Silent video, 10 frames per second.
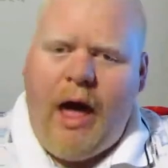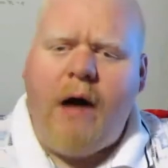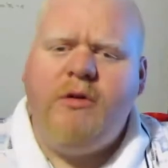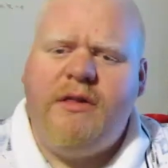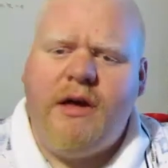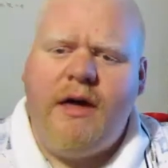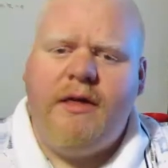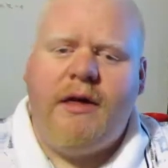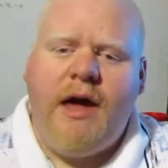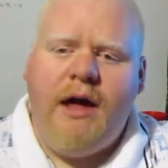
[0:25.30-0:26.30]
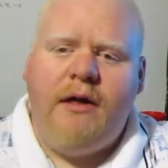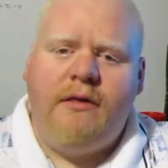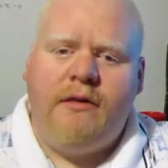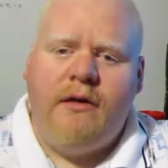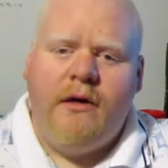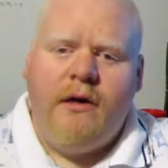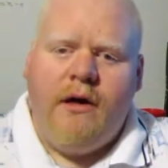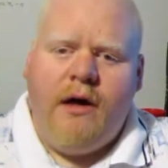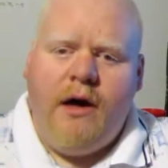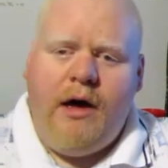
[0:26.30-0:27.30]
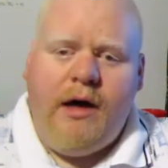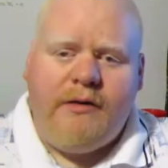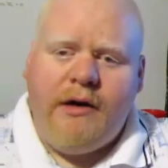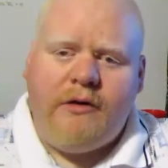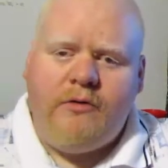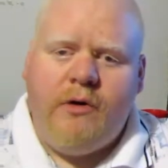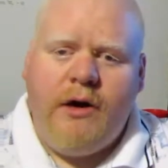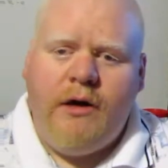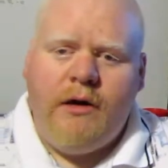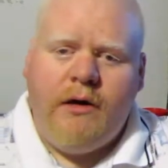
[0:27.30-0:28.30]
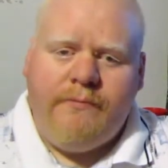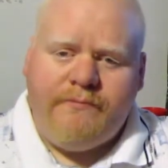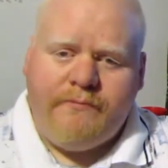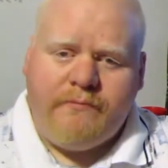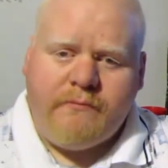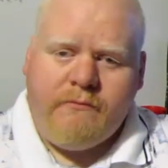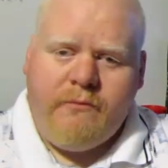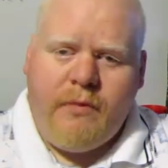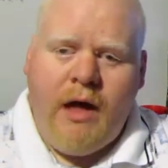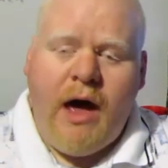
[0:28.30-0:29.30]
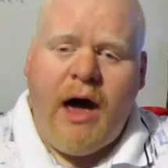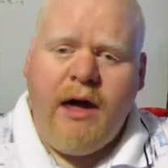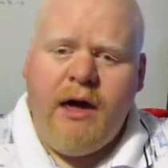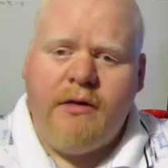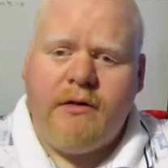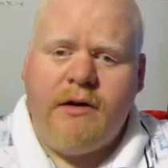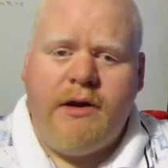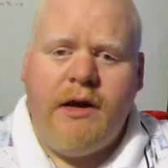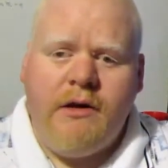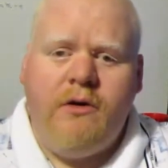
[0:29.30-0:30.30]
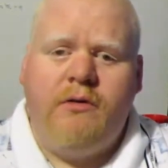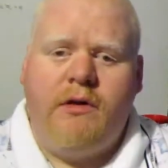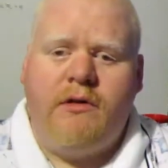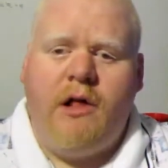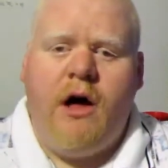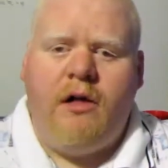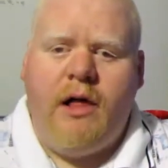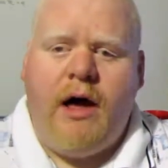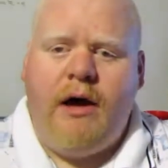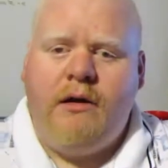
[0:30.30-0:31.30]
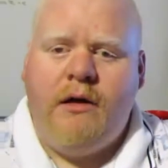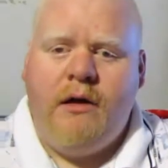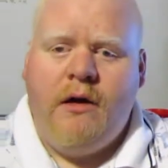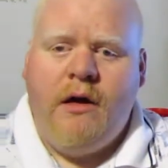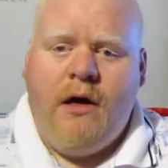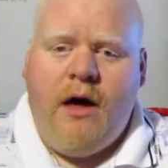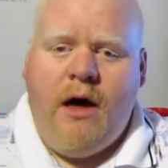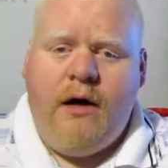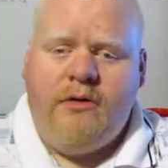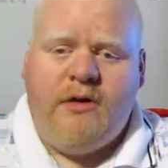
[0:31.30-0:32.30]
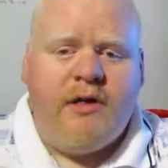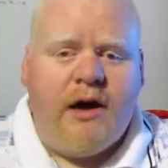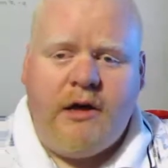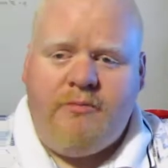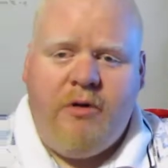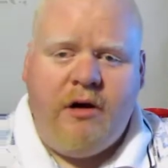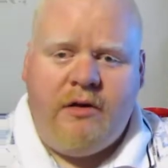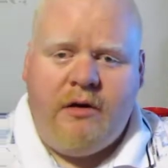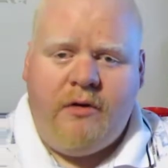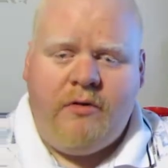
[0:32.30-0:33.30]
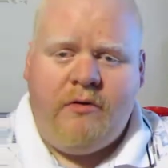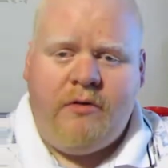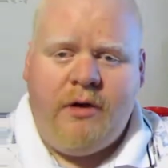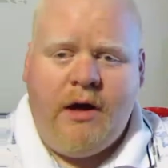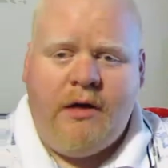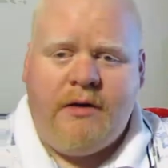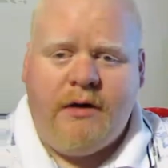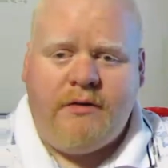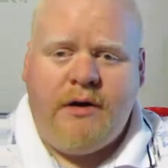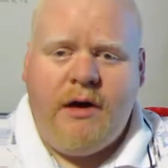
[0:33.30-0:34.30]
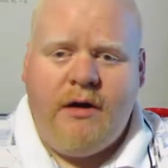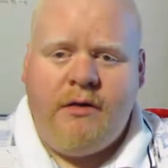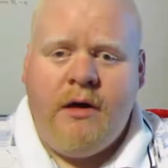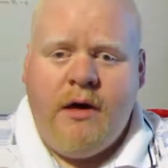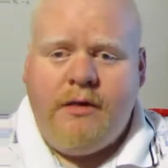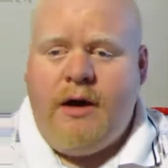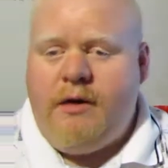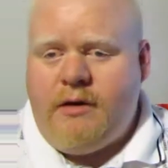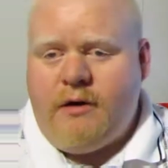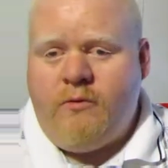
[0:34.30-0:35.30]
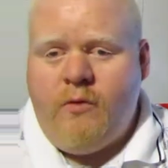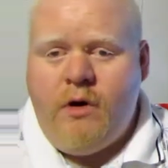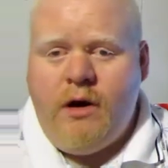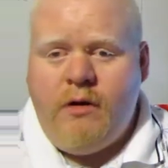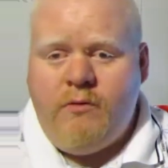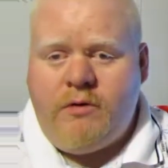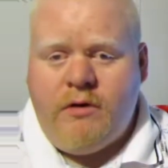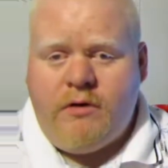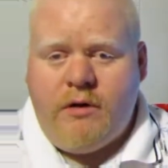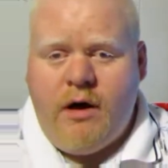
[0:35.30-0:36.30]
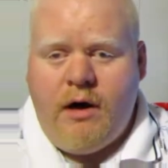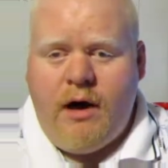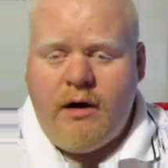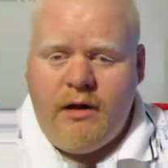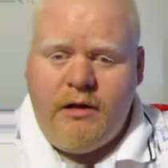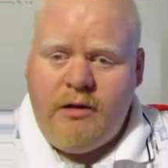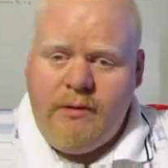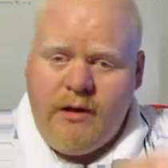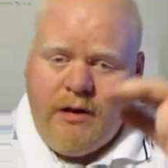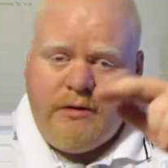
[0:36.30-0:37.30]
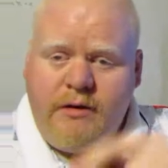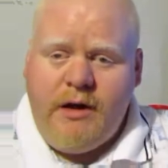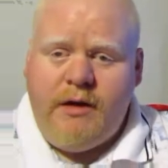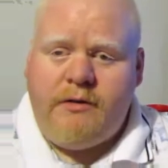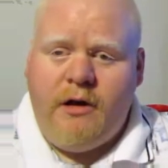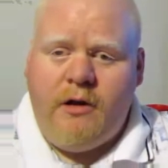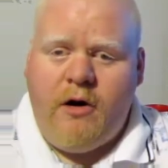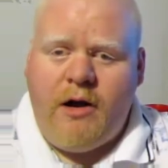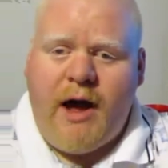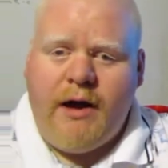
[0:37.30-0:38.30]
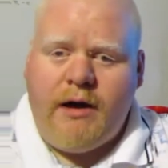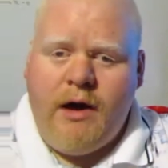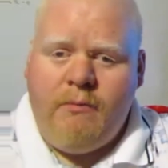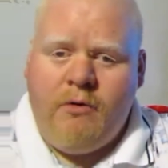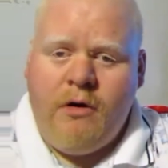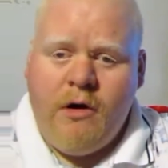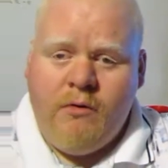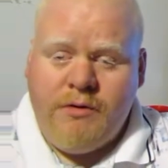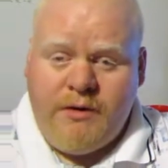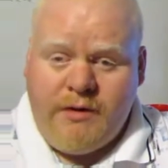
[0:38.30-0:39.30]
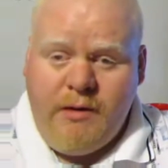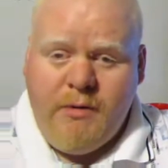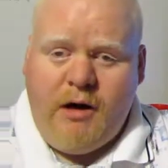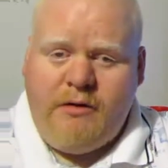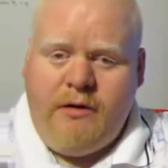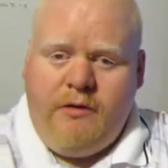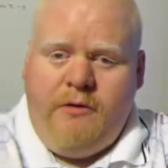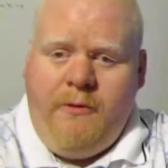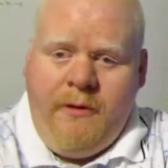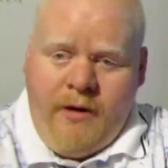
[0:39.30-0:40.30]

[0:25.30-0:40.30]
would say that Canon's SX20 IS continues its long line, just like its predecessors, the SX10, the SX1, which is a little bit, that's a DSLR light camera with a CMOS sensor.